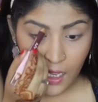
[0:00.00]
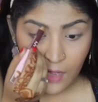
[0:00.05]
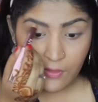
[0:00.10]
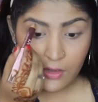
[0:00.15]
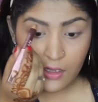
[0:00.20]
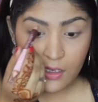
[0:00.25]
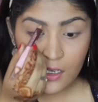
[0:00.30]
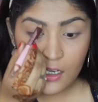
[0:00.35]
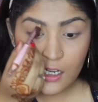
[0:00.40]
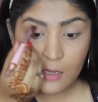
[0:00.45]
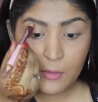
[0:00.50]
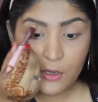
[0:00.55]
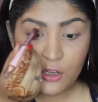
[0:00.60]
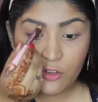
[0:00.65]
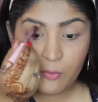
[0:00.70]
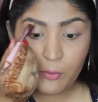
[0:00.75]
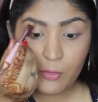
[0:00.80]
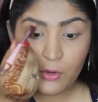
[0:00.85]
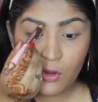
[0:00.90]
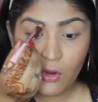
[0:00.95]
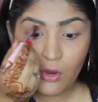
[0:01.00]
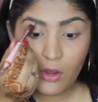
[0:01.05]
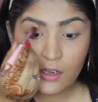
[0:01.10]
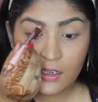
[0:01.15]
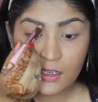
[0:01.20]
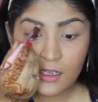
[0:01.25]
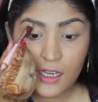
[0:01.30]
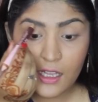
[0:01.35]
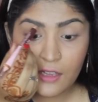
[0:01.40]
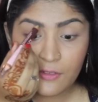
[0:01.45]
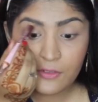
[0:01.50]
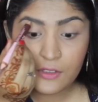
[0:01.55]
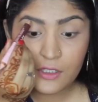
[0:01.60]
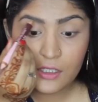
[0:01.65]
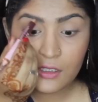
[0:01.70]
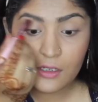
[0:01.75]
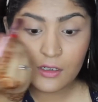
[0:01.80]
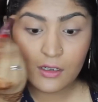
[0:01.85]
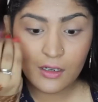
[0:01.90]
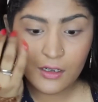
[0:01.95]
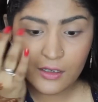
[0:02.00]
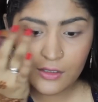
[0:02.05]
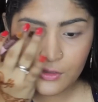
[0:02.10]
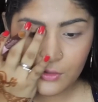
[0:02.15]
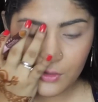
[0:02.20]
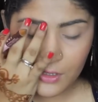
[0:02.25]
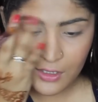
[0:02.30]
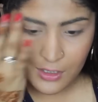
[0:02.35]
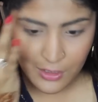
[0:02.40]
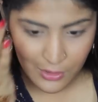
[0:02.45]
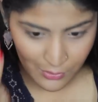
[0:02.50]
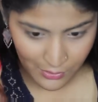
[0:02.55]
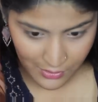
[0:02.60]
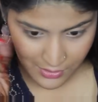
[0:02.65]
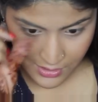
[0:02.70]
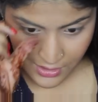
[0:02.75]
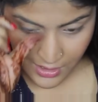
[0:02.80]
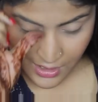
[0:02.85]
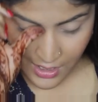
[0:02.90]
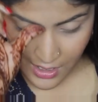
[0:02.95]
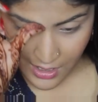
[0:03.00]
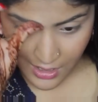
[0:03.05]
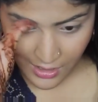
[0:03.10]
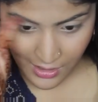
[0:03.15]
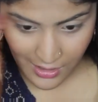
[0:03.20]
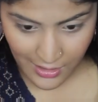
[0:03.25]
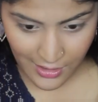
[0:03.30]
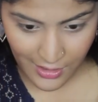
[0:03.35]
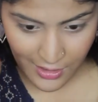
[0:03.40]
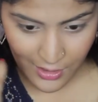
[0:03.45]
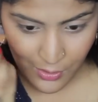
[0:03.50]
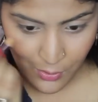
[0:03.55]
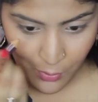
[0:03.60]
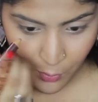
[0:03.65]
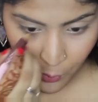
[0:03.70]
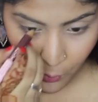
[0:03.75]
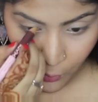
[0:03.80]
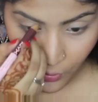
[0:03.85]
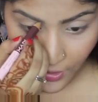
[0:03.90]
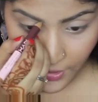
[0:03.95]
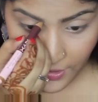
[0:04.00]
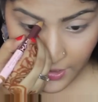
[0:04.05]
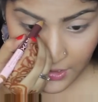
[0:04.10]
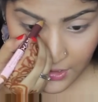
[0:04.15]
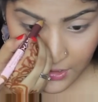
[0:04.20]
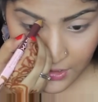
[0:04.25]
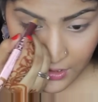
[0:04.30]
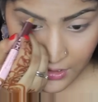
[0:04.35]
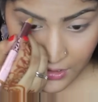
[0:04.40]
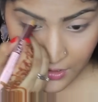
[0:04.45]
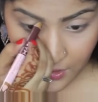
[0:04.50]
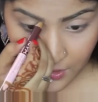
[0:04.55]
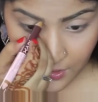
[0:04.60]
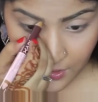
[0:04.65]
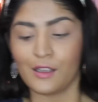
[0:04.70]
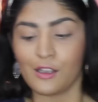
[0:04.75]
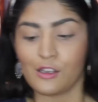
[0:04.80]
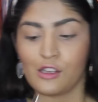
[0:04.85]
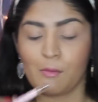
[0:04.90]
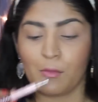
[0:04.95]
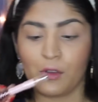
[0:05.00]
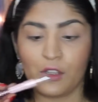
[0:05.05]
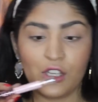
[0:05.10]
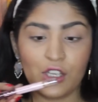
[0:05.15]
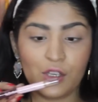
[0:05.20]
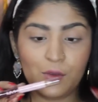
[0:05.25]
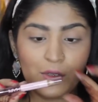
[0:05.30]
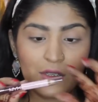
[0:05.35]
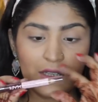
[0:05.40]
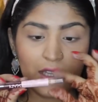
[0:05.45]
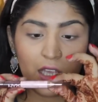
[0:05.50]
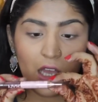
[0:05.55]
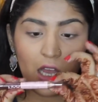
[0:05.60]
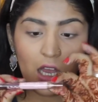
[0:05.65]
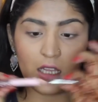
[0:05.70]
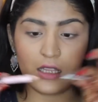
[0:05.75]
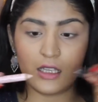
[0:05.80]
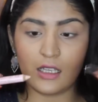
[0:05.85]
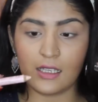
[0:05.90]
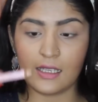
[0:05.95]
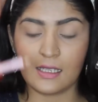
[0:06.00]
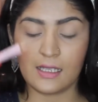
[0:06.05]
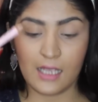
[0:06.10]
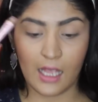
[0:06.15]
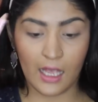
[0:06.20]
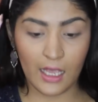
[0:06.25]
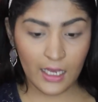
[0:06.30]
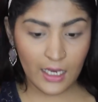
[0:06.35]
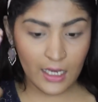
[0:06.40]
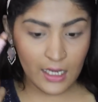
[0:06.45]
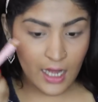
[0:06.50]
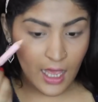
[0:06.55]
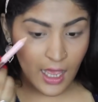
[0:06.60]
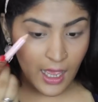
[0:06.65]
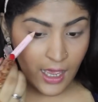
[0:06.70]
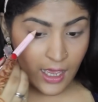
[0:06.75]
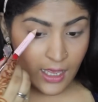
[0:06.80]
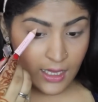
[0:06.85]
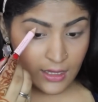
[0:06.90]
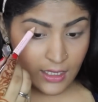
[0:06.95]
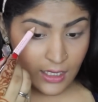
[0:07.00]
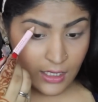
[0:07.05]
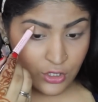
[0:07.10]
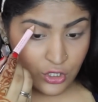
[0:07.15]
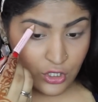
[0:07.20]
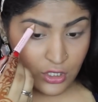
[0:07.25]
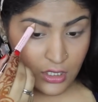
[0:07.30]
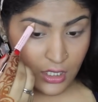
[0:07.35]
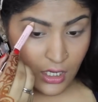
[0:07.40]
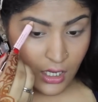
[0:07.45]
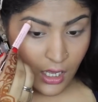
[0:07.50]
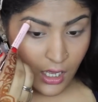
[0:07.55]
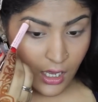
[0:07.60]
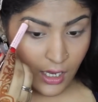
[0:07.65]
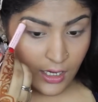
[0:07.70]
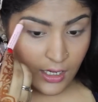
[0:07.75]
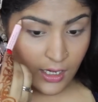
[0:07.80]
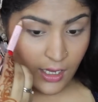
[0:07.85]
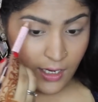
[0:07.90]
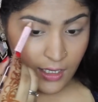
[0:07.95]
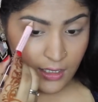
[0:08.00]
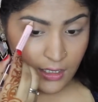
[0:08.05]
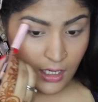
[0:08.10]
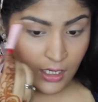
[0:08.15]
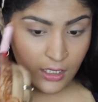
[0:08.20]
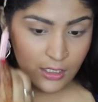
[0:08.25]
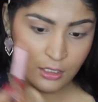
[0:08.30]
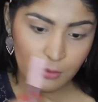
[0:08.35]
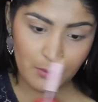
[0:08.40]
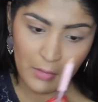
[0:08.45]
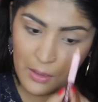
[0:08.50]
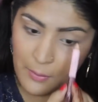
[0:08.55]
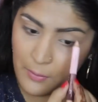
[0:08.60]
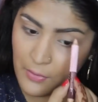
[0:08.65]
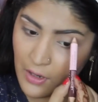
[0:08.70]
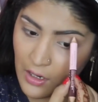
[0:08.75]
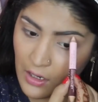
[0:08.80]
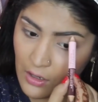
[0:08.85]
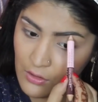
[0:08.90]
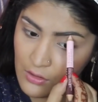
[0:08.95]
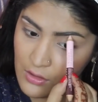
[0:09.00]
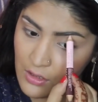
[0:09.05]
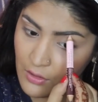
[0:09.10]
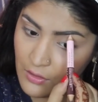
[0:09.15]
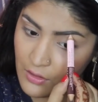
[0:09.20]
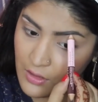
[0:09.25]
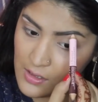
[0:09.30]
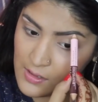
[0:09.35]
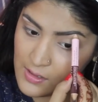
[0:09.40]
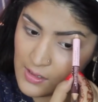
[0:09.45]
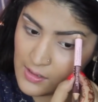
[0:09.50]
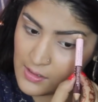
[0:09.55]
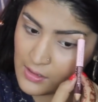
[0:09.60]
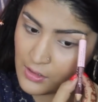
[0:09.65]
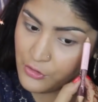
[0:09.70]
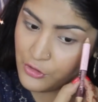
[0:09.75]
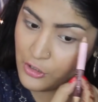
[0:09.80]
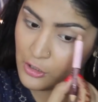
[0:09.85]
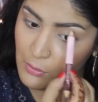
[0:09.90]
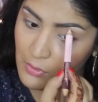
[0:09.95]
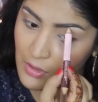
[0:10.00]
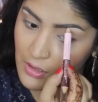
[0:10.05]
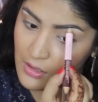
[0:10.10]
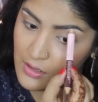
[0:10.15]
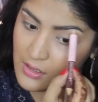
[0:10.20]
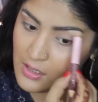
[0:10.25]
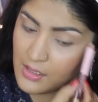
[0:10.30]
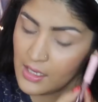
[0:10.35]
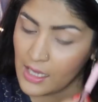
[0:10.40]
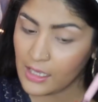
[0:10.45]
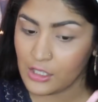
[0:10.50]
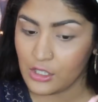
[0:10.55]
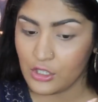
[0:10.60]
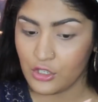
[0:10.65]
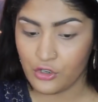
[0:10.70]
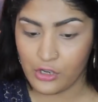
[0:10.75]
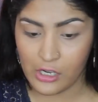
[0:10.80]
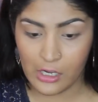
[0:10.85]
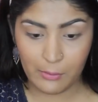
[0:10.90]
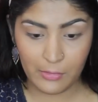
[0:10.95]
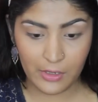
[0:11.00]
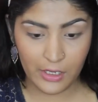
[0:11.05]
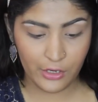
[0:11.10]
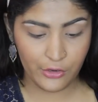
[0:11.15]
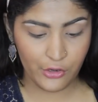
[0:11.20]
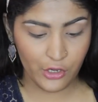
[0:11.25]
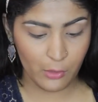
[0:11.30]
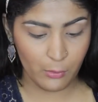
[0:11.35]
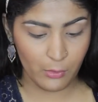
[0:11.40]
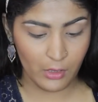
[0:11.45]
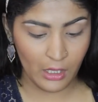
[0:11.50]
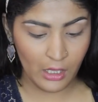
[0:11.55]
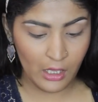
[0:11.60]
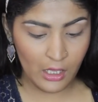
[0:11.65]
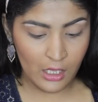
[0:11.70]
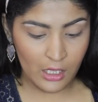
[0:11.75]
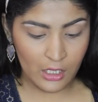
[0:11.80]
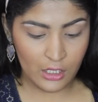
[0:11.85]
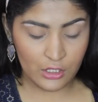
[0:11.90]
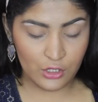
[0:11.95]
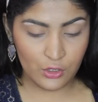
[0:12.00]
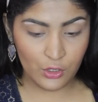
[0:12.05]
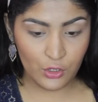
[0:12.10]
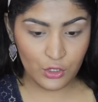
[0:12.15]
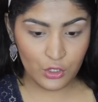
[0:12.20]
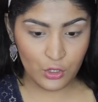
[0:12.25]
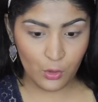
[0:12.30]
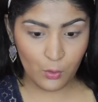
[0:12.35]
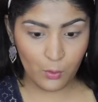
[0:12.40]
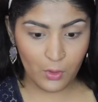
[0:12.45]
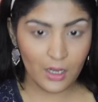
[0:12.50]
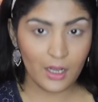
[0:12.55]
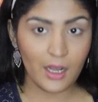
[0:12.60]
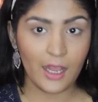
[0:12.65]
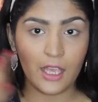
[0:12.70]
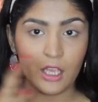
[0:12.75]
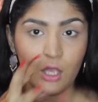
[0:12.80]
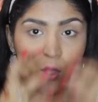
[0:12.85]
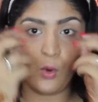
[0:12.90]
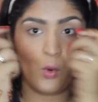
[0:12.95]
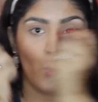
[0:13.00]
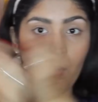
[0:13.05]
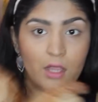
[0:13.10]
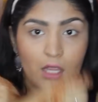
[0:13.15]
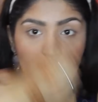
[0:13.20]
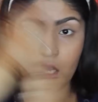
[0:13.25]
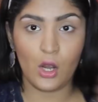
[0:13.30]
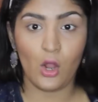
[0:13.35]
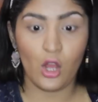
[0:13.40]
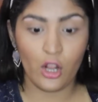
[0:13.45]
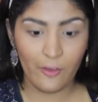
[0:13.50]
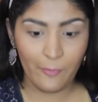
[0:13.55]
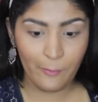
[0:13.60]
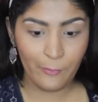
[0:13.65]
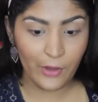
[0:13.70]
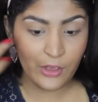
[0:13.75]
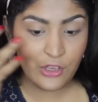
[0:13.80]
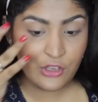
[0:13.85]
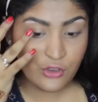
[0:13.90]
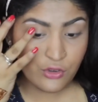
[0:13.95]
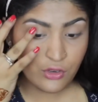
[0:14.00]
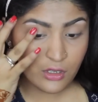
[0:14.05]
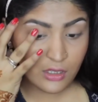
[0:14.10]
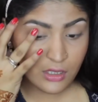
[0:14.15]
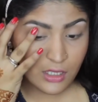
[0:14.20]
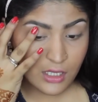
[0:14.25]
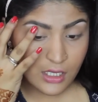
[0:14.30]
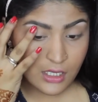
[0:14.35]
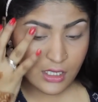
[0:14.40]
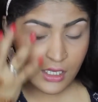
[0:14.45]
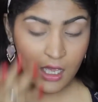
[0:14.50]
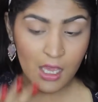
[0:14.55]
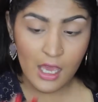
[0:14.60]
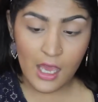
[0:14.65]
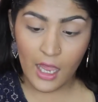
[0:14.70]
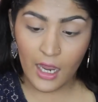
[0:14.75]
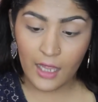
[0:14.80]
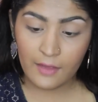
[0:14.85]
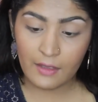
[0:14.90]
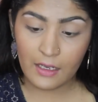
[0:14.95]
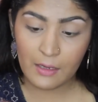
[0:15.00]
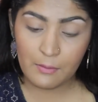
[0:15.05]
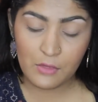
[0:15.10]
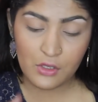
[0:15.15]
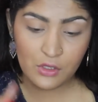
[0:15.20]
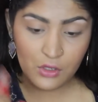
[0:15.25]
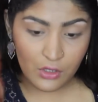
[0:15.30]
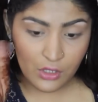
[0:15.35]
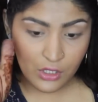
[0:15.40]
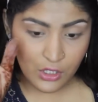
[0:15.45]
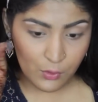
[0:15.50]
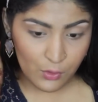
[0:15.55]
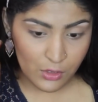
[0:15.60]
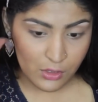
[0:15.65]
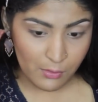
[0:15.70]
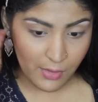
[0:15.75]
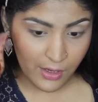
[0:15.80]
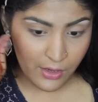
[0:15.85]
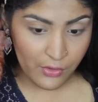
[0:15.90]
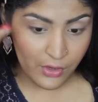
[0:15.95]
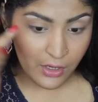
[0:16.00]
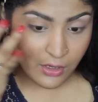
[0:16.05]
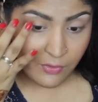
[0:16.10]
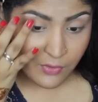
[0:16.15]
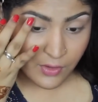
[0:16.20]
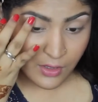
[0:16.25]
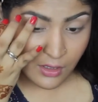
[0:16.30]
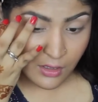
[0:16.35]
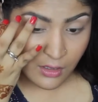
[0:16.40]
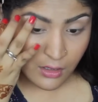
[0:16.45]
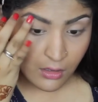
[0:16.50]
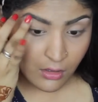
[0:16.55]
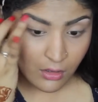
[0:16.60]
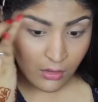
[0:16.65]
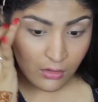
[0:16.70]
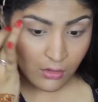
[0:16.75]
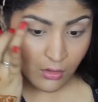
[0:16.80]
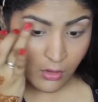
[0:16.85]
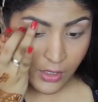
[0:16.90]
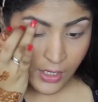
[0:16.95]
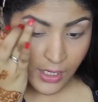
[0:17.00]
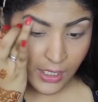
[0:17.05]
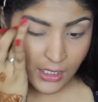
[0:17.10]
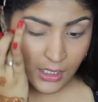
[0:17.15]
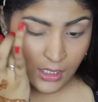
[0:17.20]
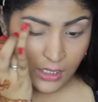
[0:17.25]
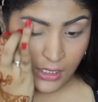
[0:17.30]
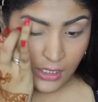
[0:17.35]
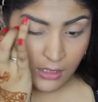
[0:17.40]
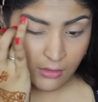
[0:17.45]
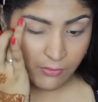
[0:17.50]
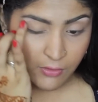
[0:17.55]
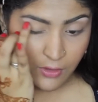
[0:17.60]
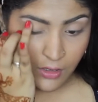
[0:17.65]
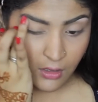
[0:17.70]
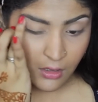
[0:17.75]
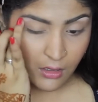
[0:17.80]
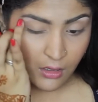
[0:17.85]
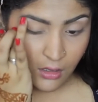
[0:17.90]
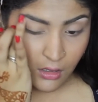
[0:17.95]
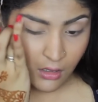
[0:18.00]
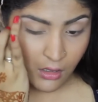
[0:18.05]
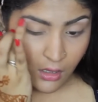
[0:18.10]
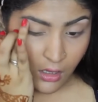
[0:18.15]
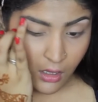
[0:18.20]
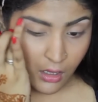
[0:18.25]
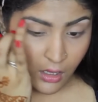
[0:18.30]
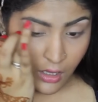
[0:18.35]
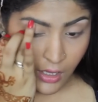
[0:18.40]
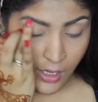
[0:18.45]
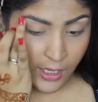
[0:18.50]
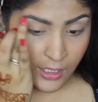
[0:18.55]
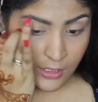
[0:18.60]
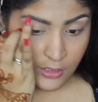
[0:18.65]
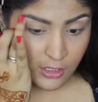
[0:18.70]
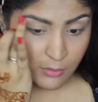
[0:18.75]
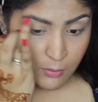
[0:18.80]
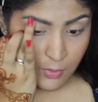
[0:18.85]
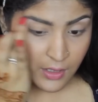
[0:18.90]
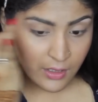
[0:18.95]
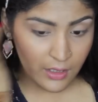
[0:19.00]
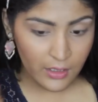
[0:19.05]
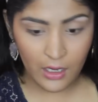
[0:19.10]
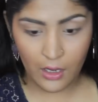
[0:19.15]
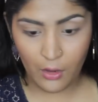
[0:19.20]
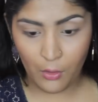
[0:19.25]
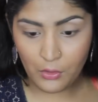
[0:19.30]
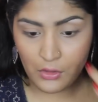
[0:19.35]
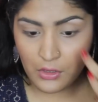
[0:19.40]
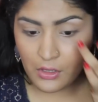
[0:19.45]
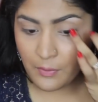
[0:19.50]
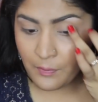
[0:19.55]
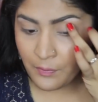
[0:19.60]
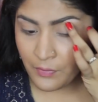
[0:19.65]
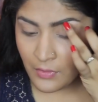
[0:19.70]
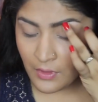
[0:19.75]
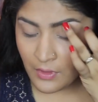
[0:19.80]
have a little bit of blonde left here, so it looks a little white. So I'm going to use the other side and then just highlight under my brows. Now this is creamy, this is extremely creamy. So you don't want to like go with a lot of pressure on this. And then I'm just going to use my ring finger or any clean finger and just blend it out.